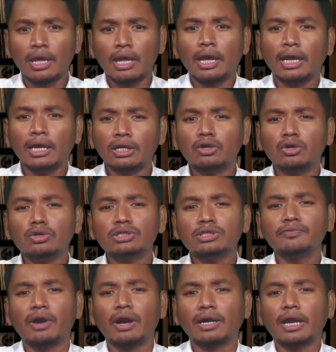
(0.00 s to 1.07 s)
Inclusive
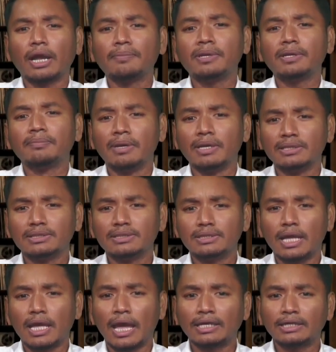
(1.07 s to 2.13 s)
archiving means
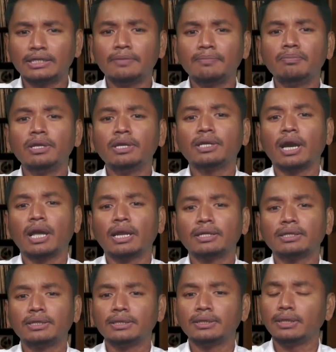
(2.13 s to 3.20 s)
actively
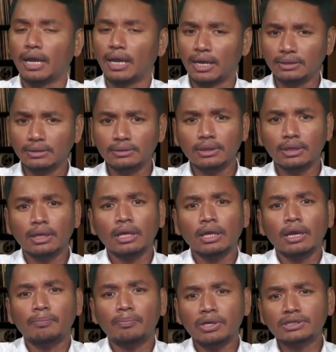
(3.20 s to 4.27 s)
collecting and
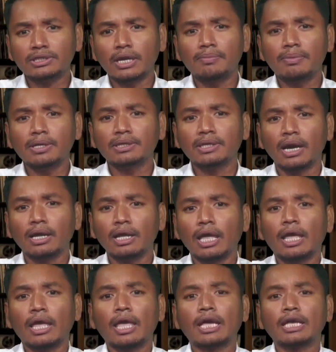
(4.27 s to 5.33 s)
preserving the
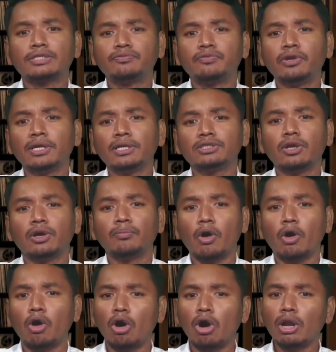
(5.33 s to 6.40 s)
experience of
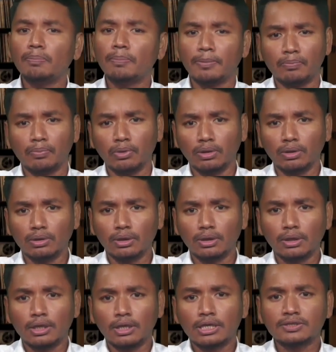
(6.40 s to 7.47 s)
all people,
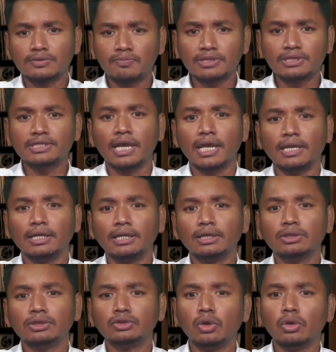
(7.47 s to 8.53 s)
especially
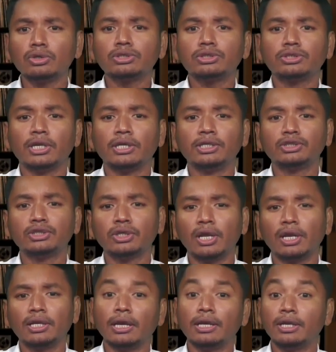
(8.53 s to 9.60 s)
those
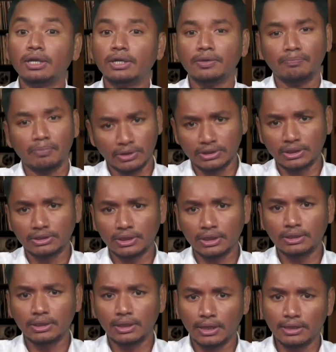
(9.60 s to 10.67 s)
traditionally underrepresented
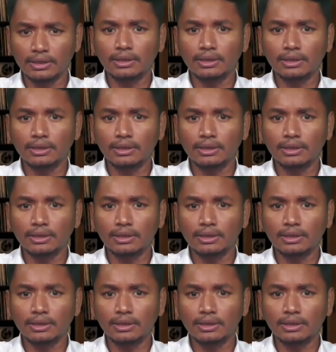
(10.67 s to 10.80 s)
in